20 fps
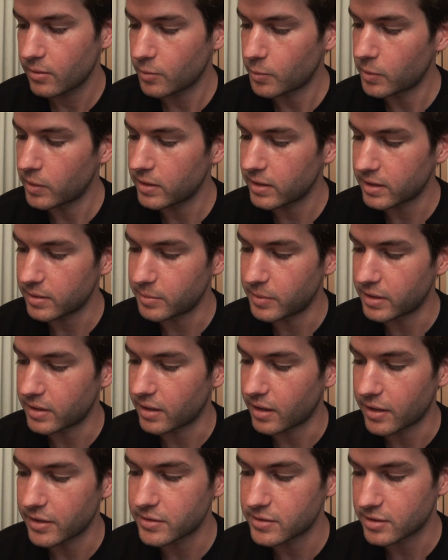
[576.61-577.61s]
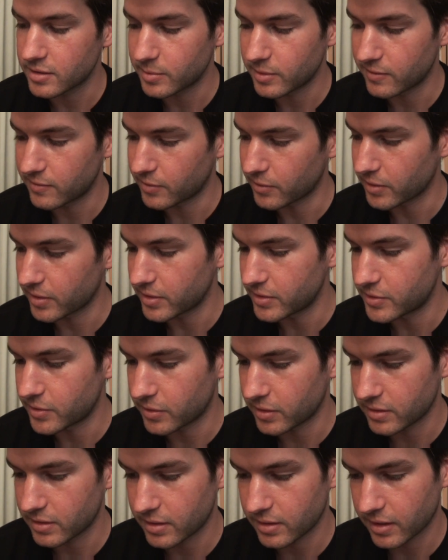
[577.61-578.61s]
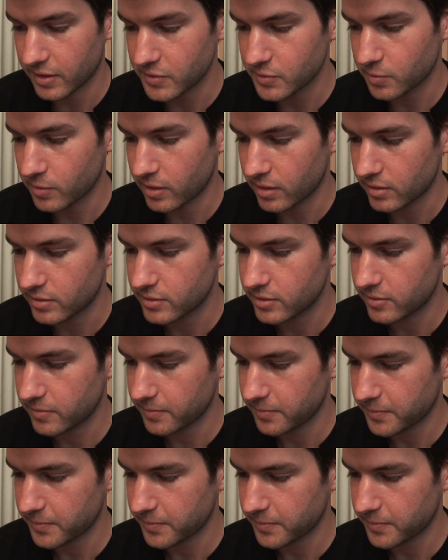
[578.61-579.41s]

Will had been a hunter before he joined the Night's Watch.